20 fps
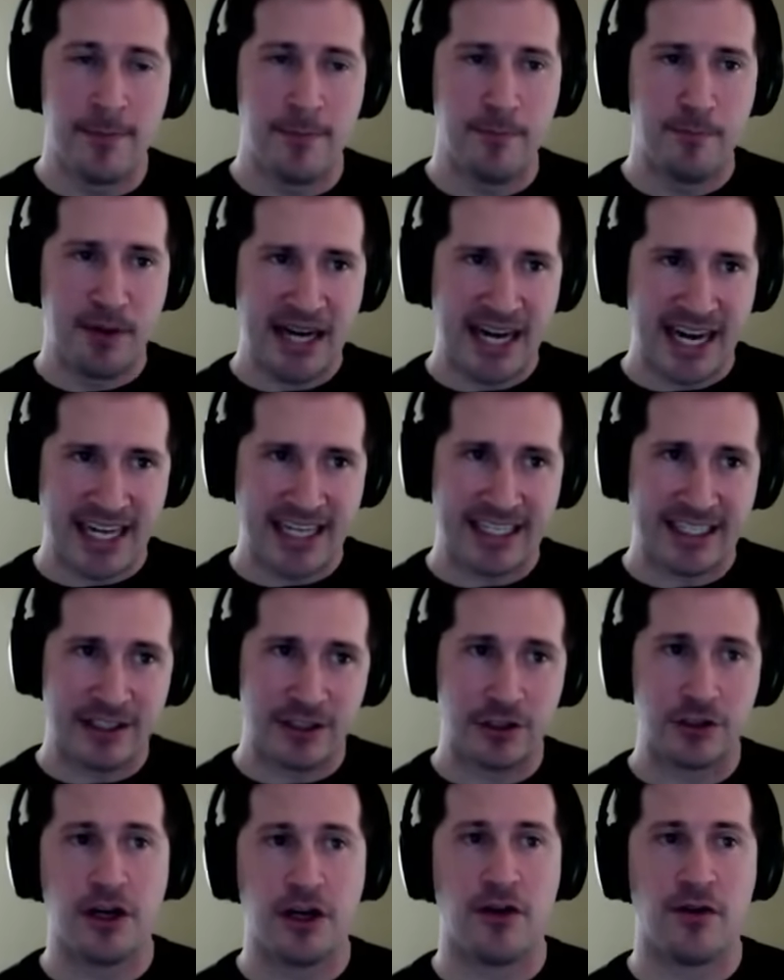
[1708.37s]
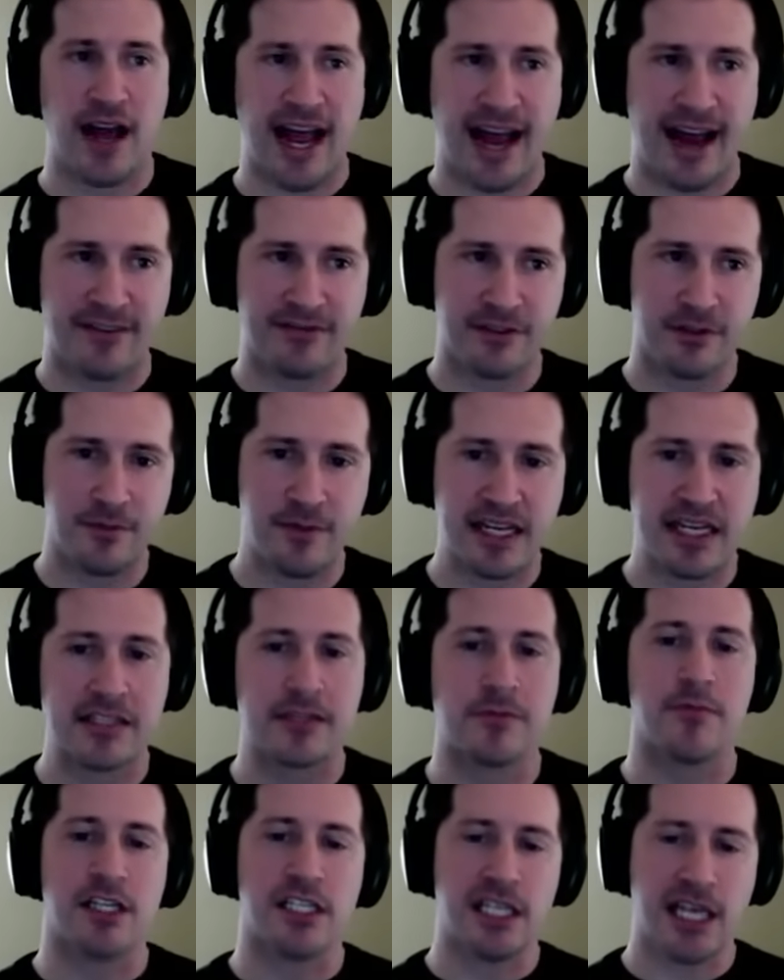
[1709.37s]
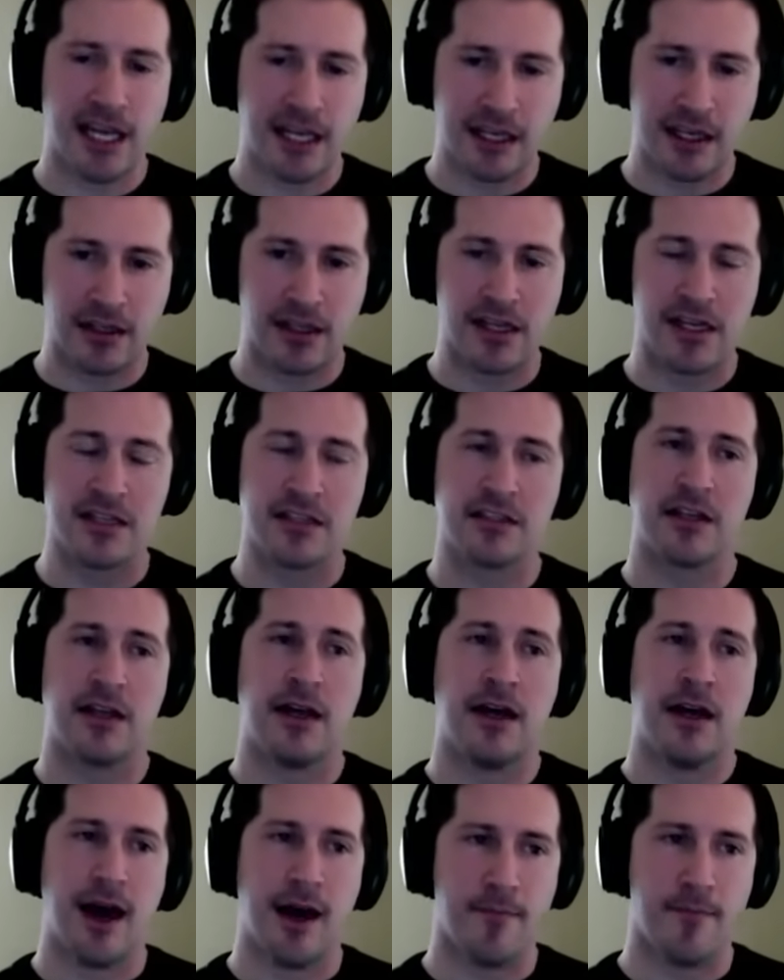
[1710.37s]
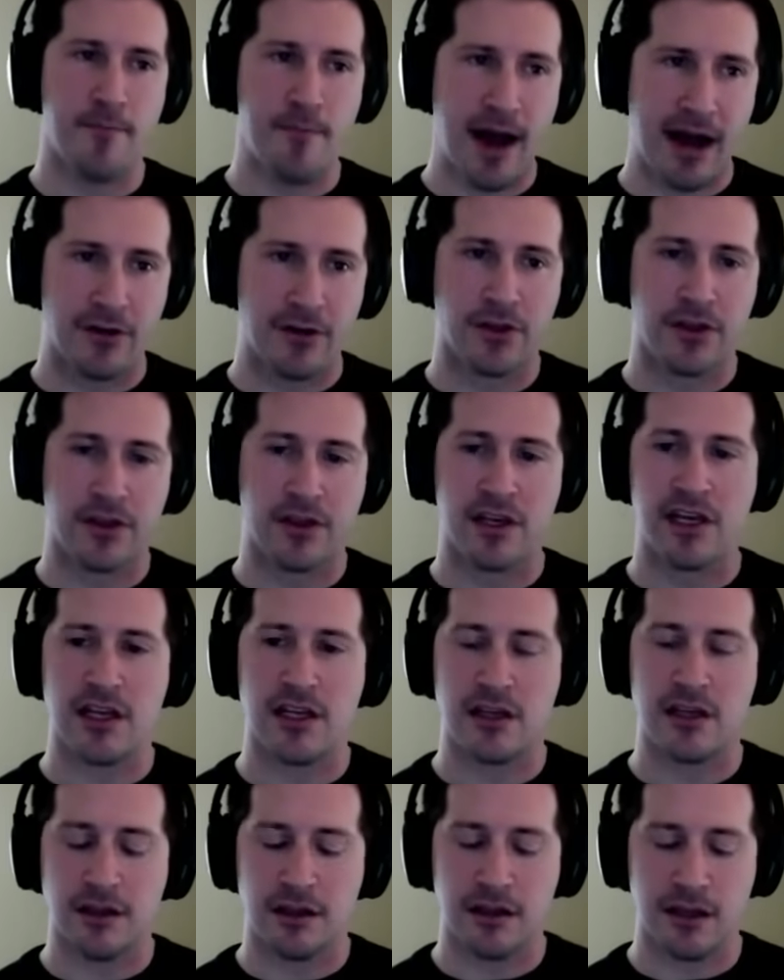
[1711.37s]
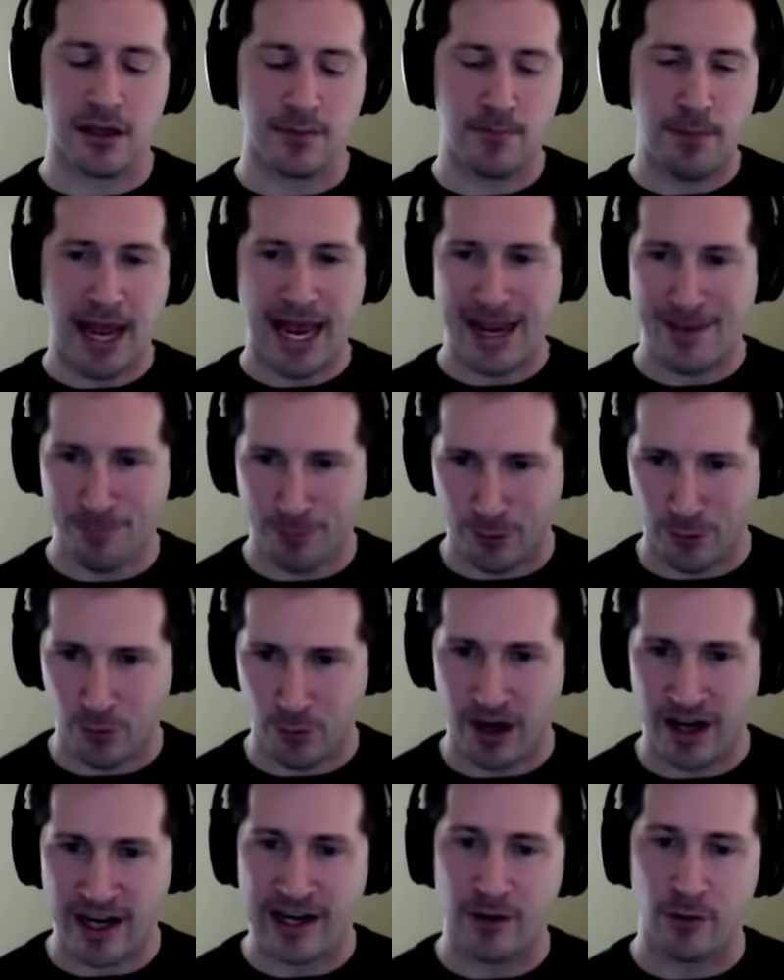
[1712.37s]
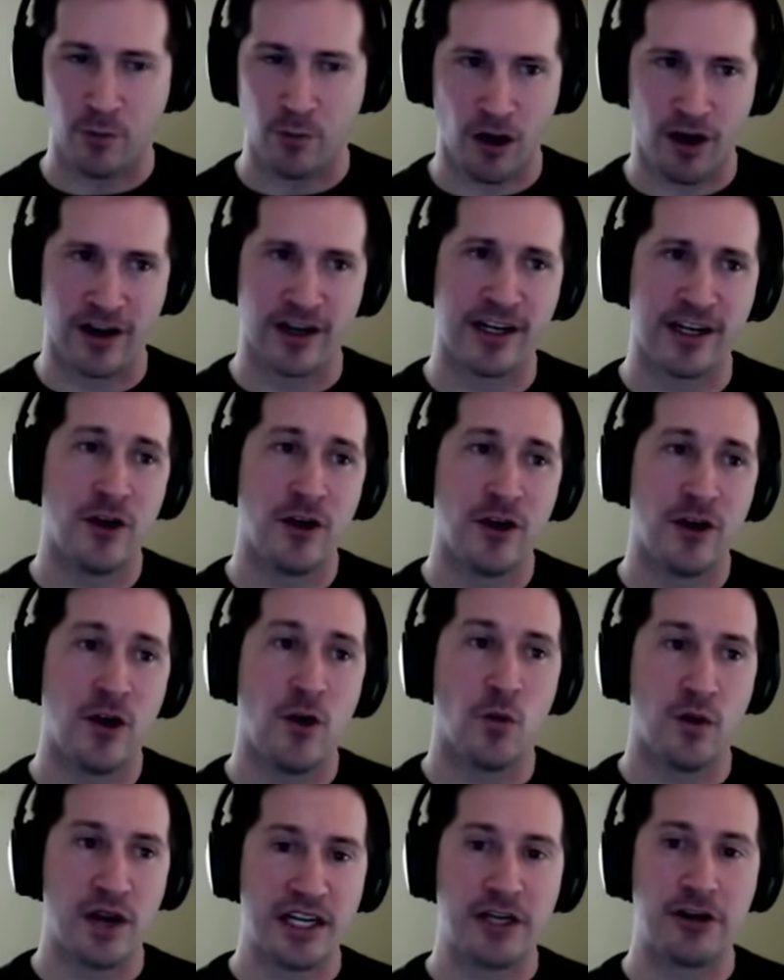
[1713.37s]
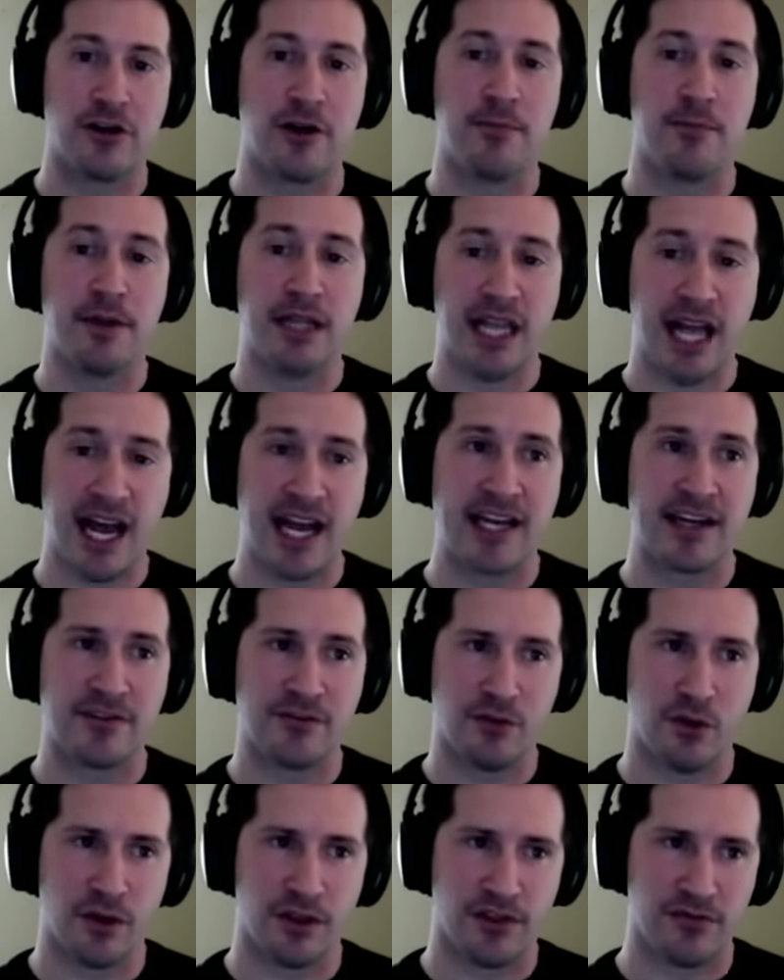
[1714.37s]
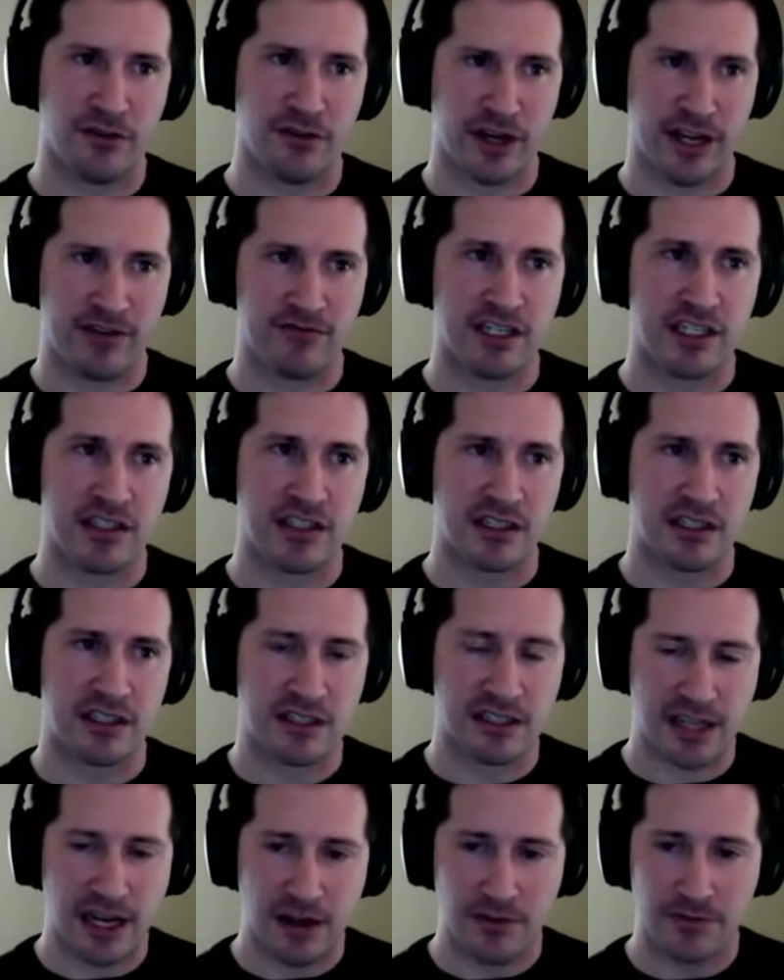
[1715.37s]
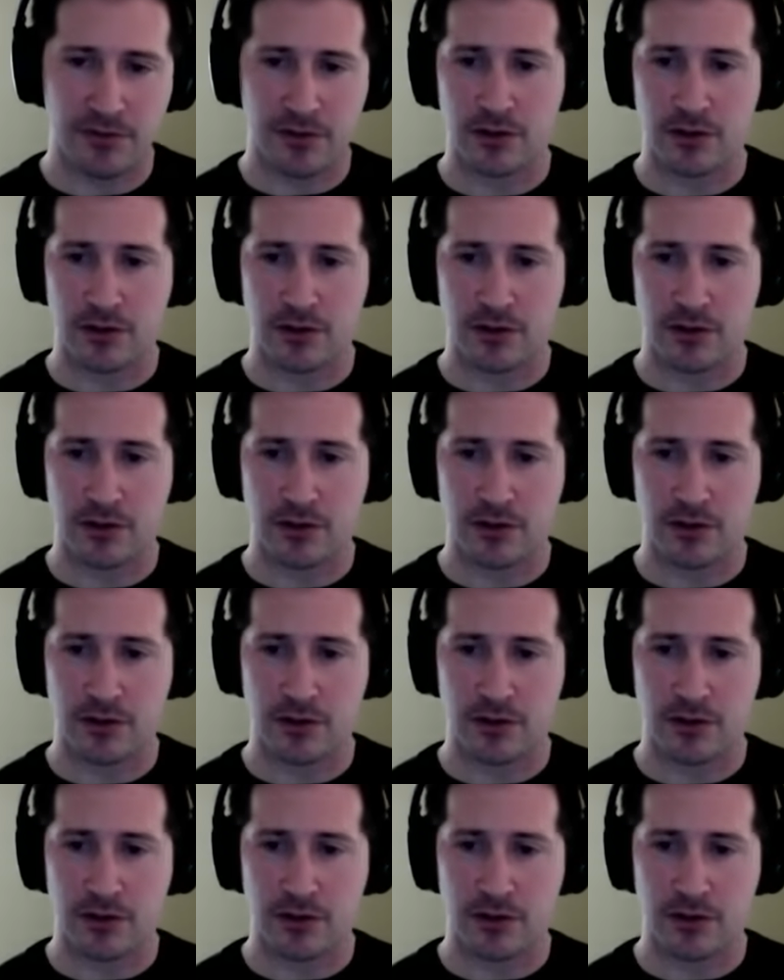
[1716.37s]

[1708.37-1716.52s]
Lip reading: but you don't have to be as meticulous about the paperwork when you're applying for the forgiveness itself.